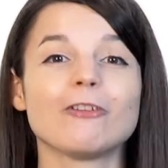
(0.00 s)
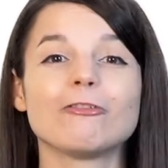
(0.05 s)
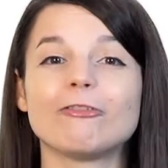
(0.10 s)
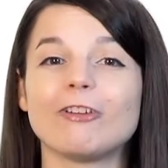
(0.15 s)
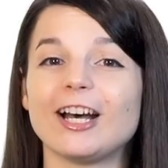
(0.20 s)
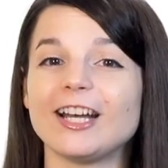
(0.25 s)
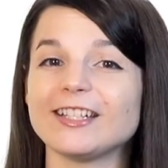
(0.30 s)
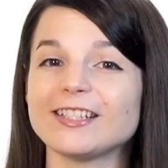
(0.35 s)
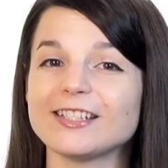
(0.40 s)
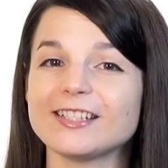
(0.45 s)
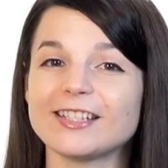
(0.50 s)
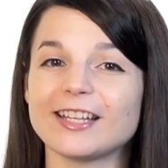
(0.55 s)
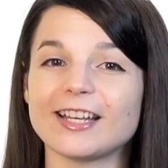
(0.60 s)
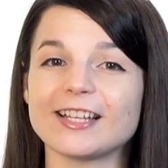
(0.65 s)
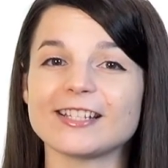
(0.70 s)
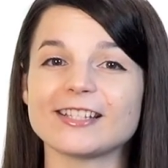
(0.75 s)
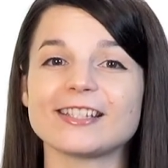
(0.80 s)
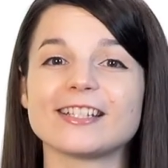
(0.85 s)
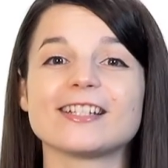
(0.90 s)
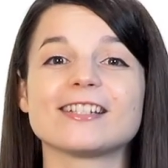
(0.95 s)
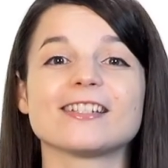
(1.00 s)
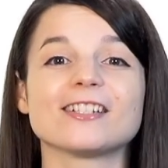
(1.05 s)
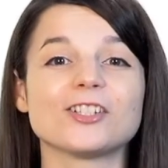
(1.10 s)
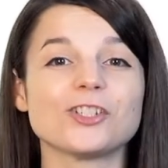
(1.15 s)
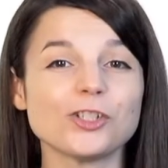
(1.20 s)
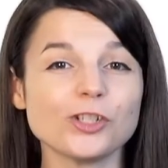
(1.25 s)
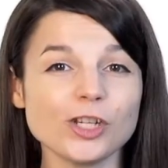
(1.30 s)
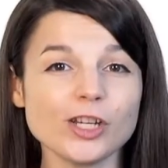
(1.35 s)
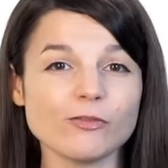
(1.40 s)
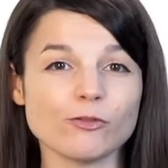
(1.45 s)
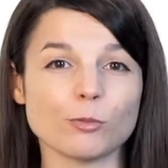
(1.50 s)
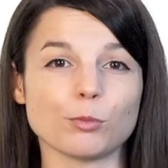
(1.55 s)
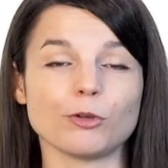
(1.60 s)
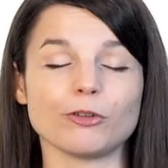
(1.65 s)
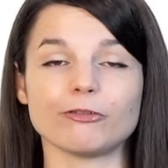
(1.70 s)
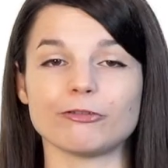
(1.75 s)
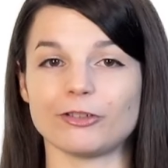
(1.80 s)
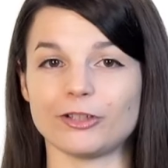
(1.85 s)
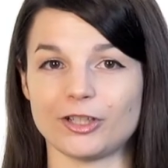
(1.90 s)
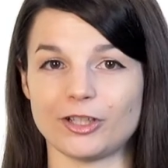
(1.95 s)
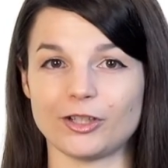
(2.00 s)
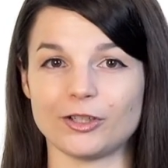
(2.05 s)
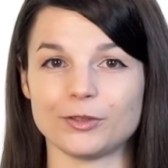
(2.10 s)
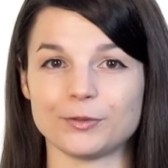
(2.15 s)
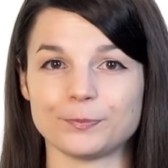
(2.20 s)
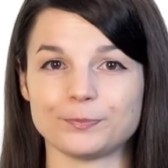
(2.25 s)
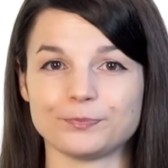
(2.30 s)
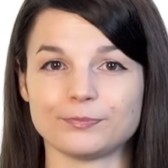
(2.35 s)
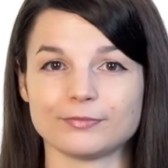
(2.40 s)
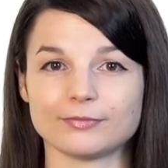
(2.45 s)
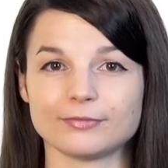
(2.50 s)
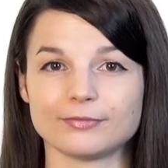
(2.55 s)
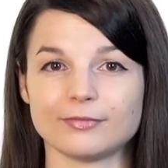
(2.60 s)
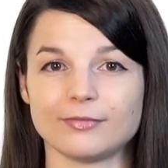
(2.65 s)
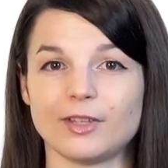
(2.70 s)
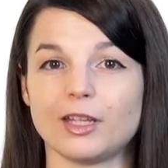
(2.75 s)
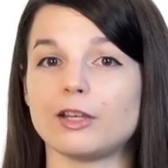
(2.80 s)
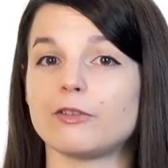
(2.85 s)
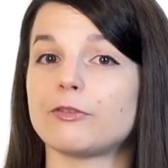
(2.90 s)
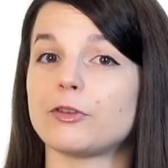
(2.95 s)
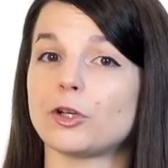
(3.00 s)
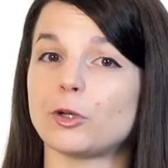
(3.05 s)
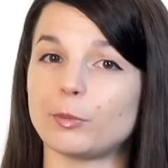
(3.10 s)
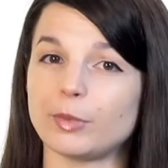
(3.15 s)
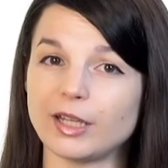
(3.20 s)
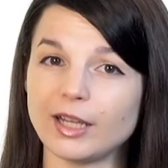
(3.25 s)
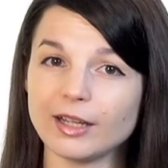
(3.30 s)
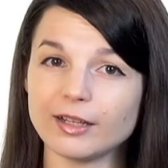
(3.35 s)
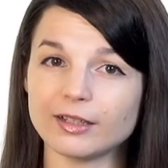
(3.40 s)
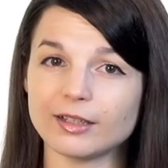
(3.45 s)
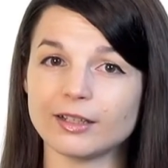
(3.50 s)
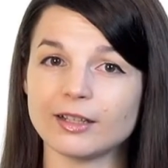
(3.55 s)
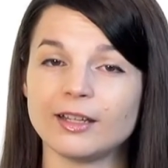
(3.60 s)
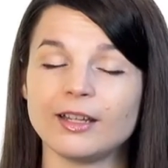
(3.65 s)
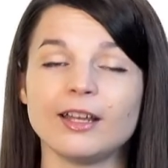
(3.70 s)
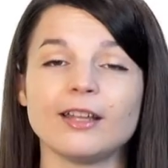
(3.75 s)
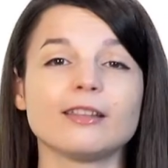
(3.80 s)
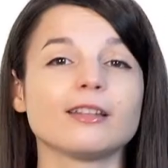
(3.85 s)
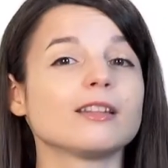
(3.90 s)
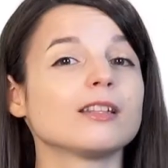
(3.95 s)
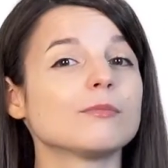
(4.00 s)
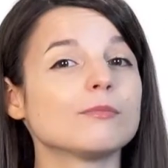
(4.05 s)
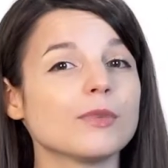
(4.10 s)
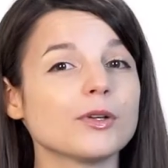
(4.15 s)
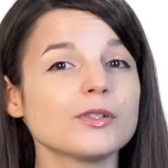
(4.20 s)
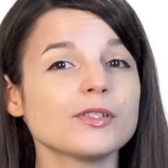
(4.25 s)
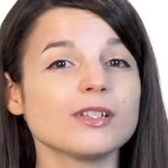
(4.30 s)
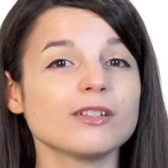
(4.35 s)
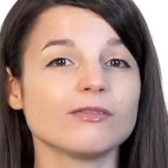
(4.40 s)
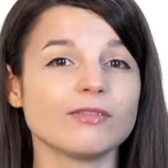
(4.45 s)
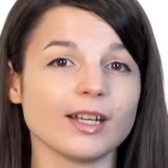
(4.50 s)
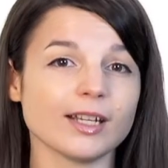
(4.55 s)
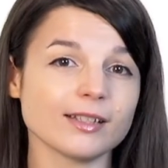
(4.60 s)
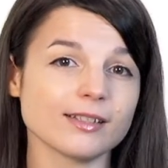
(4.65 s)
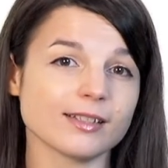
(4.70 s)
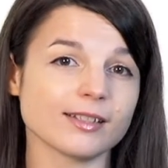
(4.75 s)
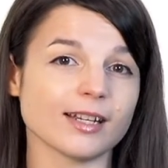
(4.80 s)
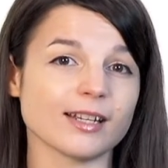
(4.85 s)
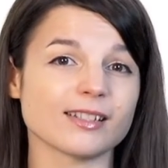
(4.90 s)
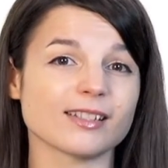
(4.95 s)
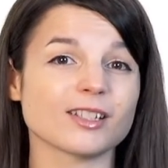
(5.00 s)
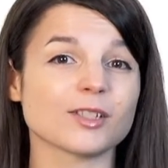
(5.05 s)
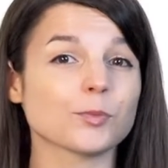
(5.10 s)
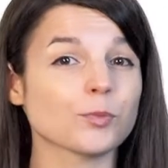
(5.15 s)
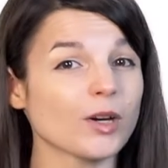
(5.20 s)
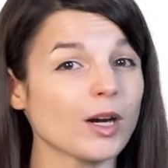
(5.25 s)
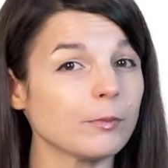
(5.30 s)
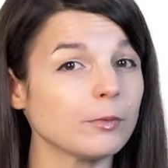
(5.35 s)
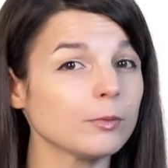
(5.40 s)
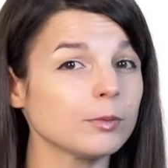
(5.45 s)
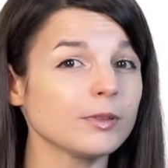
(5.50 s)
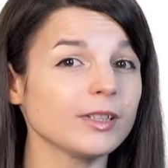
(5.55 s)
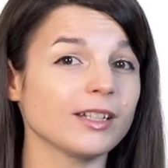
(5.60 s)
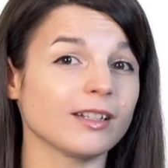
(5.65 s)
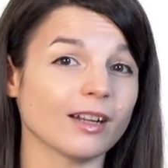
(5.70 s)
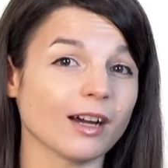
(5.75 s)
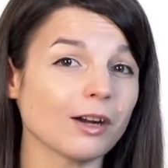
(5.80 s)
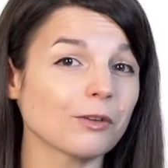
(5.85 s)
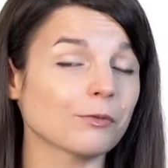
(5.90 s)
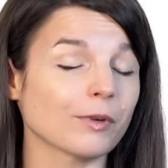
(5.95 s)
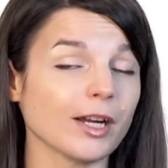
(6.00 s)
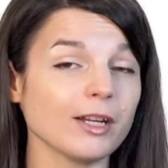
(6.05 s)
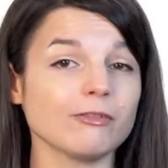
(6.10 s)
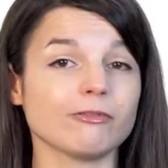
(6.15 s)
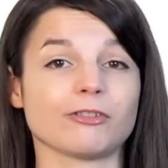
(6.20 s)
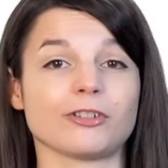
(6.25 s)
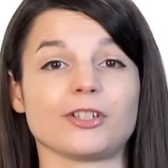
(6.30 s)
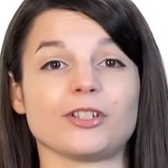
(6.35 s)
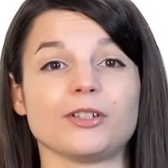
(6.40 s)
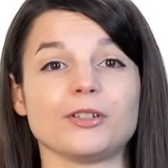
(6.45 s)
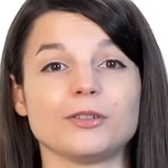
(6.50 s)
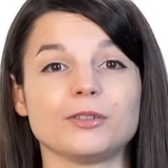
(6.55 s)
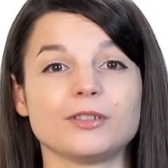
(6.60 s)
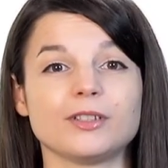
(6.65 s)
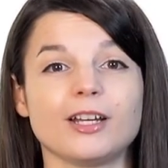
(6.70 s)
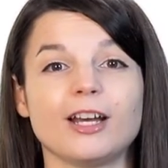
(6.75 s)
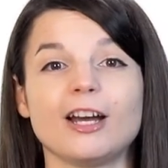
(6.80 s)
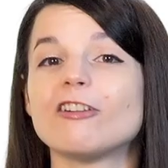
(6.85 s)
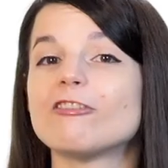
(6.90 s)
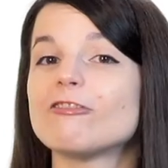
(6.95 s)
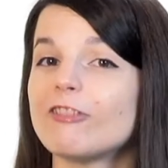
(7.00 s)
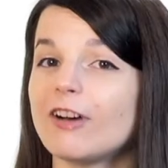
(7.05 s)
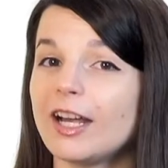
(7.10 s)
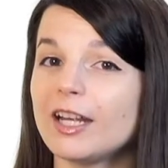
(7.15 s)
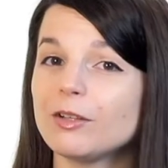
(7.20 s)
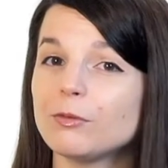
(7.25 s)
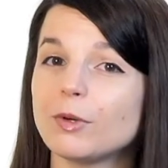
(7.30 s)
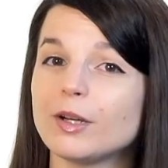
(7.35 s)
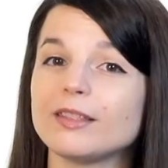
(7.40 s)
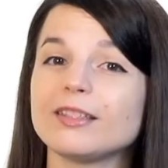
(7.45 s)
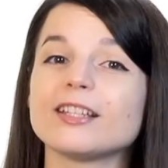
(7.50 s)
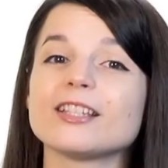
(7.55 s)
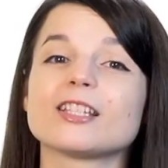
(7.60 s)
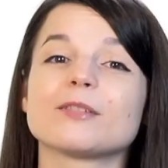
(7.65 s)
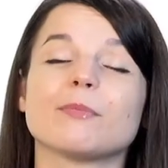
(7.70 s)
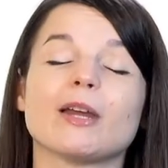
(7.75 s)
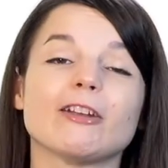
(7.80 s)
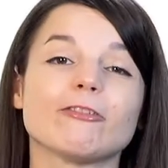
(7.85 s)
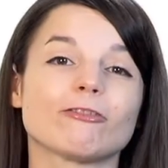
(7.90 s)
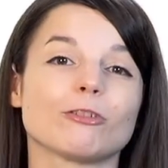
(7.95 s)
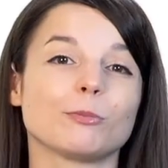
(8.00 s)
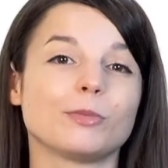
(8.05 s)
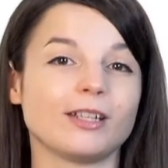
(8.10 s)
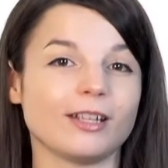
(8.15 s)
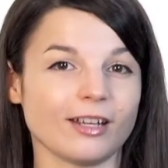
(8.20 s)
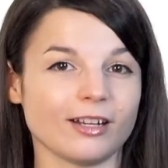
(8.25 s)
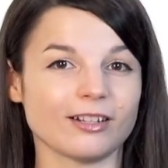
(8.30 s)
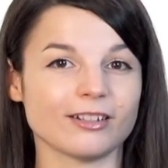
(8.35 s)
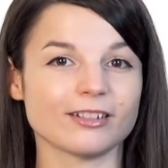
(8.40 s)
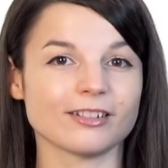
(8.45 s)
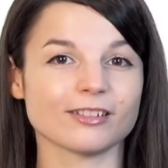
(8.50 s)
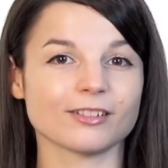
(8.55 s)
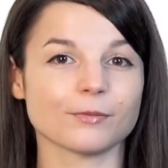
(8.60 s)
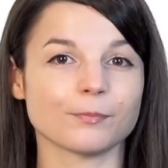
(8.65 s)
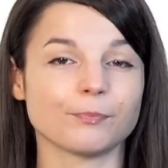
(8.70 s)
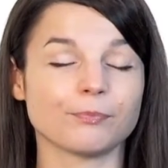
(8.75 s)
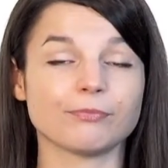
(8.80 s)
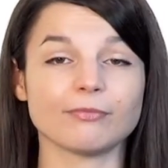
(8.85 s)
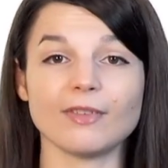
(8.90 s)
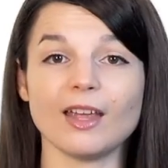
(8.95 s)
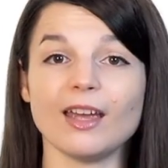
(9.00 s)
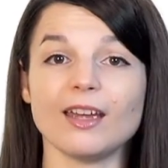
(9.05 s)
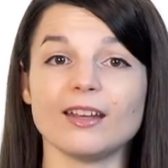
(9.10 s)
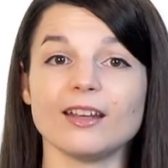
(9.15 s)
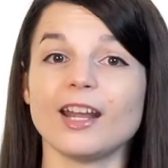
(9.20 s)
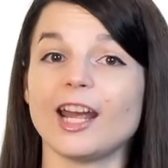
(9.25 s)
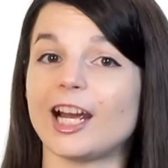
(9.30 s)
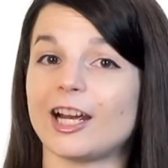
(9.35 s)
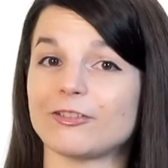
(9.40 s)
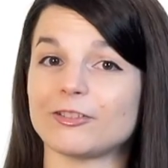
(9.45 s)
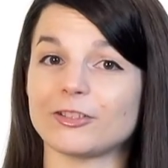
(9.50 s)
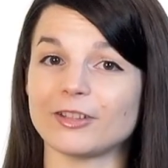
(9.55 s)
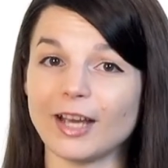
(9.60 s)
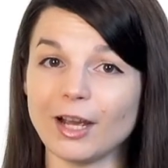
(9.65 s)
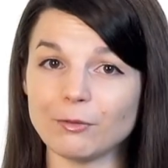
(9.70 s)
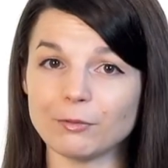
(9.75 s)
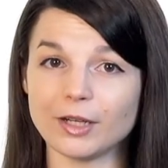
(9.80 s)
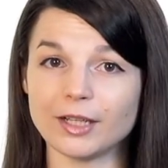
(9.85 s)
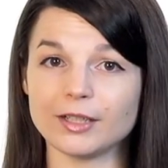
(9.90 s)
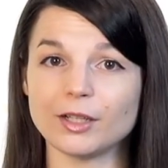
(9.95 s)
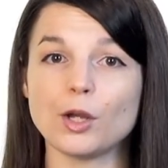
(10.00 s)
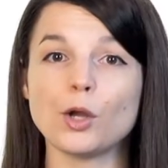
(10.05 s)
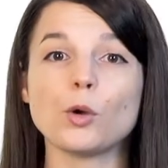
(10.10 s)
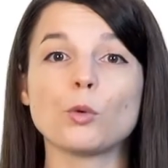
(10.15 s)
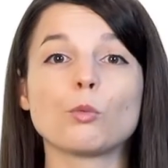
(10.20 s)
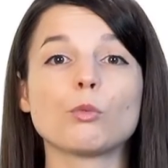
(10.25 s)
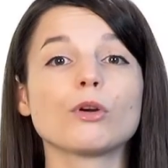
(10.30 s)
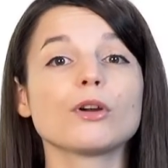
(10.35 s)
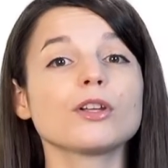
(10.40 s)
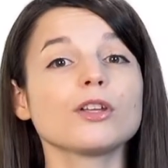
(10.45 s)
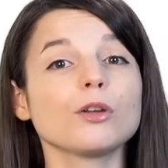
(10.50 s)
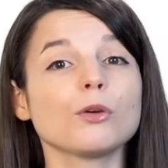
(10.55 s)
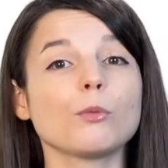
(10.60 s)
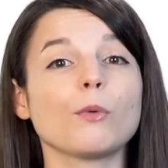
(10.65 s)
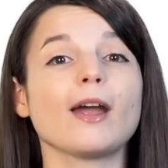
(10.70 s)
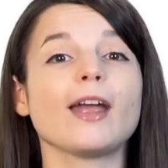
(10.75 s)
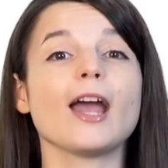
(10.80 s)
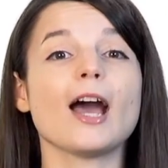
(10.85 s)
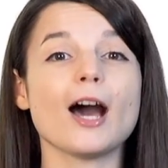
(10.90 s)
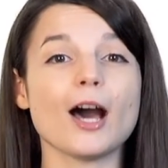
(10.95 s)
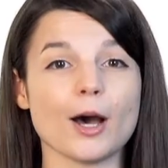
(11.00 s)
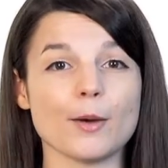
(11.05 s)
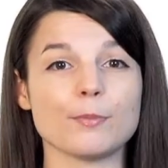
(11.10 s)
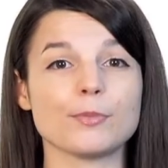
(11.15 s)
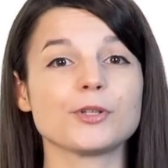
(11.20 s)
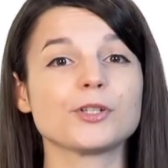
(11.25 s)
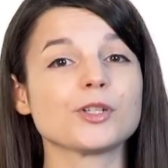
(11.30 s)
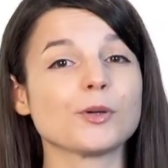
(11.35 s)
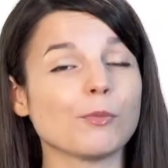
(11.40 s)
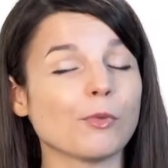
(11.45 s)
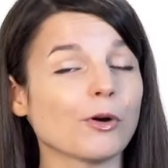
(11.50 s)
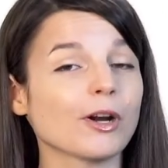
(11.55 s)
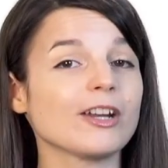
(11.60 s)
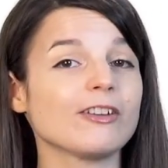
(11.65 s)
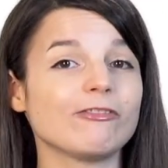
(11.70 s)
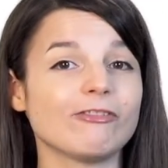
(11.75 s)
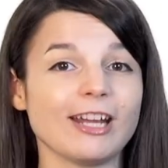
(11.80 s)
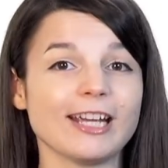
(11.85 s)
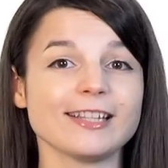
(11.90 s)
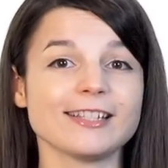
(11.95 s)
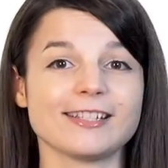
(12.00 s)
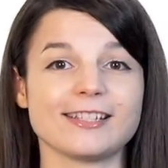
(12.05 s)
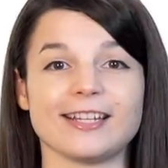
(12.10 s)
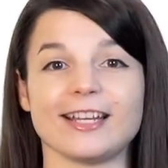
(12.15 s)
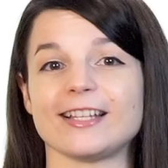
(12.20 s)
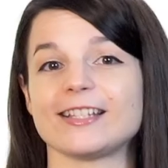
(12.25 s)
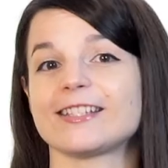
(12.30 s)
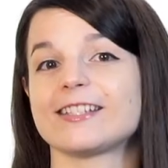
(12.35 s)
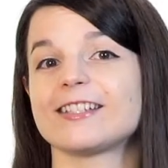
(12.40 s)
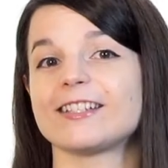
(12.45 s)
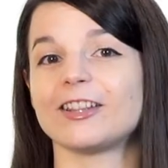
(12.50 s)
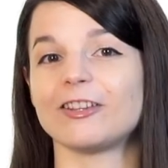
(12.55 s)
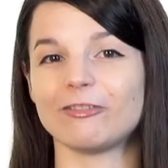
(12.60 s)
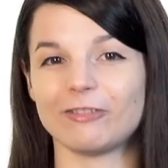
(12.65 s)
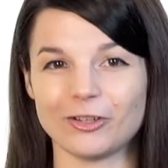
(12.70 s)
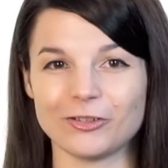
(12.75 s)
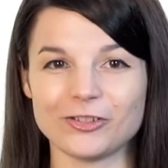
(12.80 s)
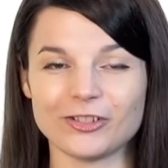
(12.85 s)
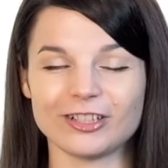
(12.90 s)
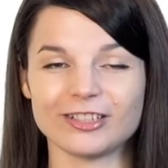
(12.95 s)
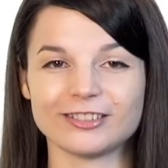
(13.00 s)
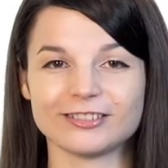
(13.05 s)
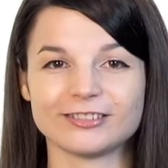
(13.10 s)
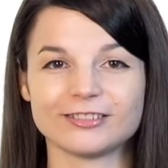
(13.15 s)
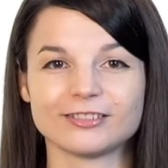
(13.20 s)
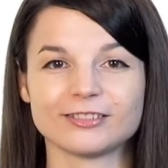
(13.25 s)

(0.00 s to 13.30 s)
Find a test that is achievable for you. If you're a beginner, then the most advanced test is probably not right for you. Find one that's meant for beginners. Then, after that one, work your way up to more advanced tests in the future.